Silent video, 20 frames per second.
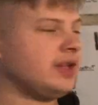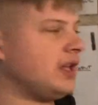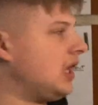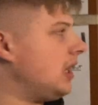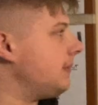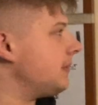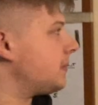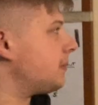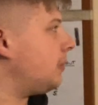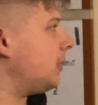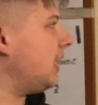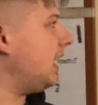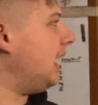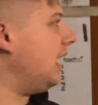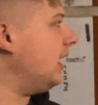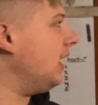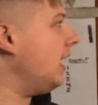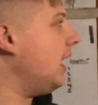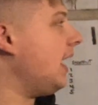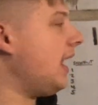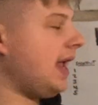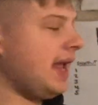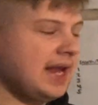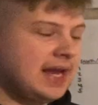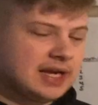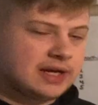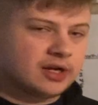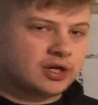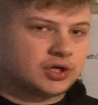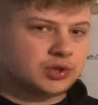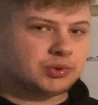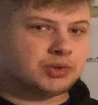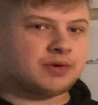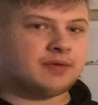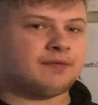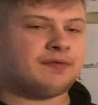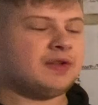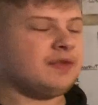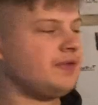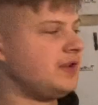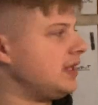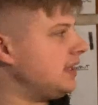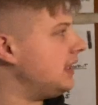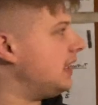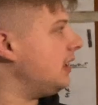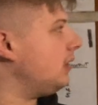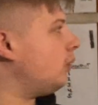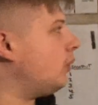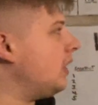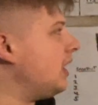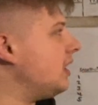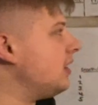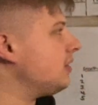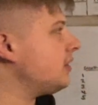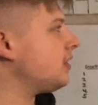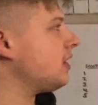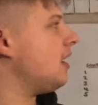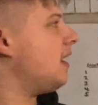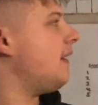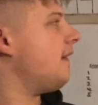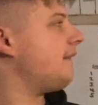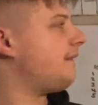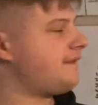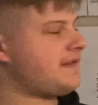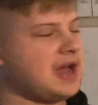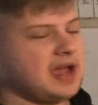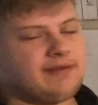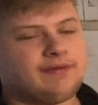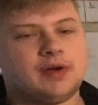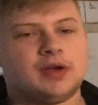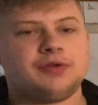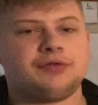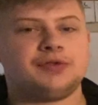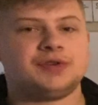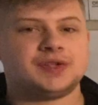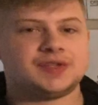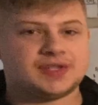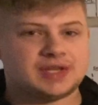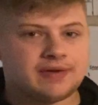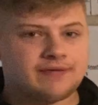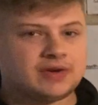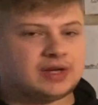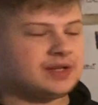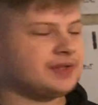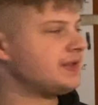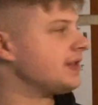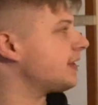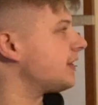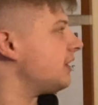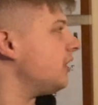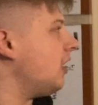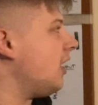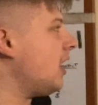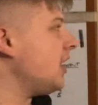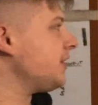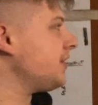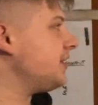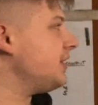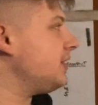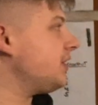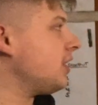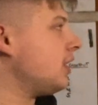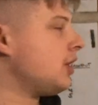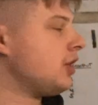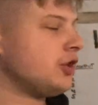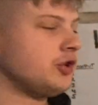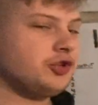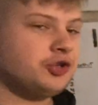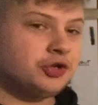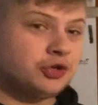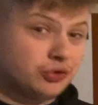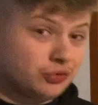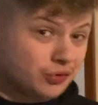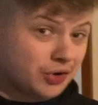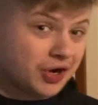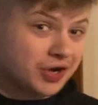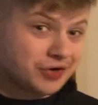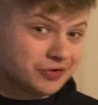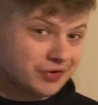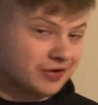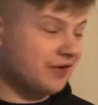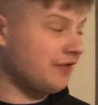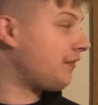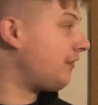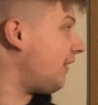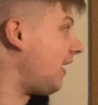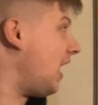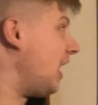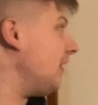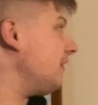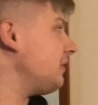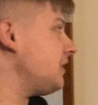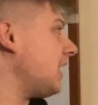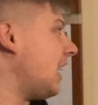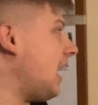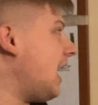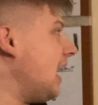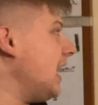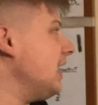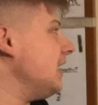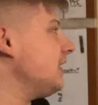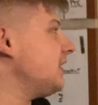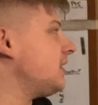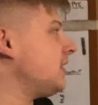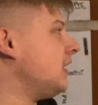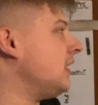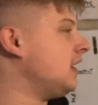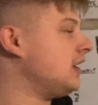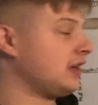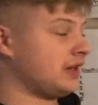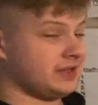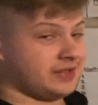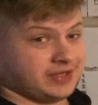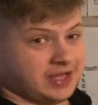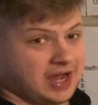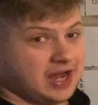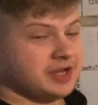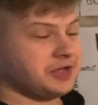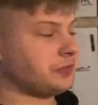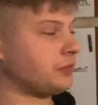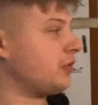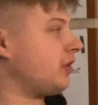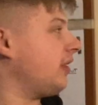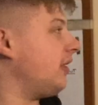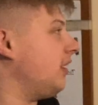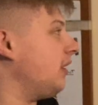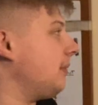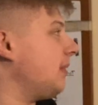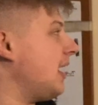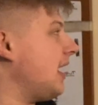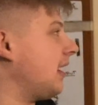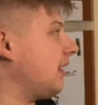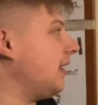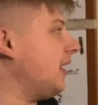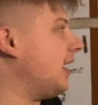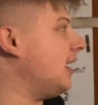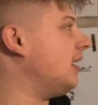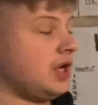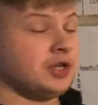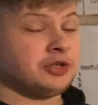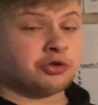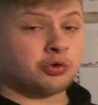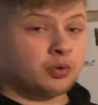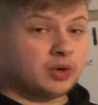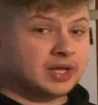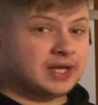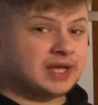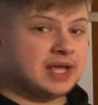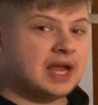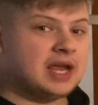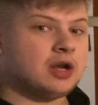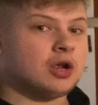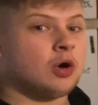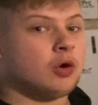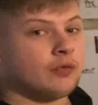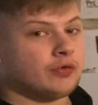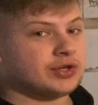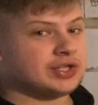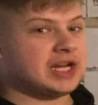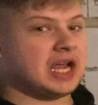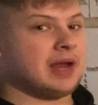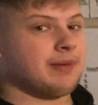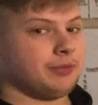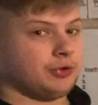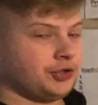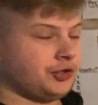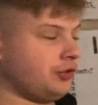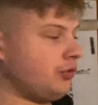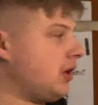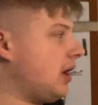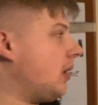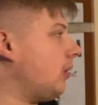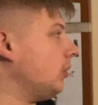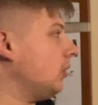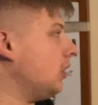games played, 858 wins, 576 losses, 205 ties, because ties were a thing back then, and 28 overtime or shootout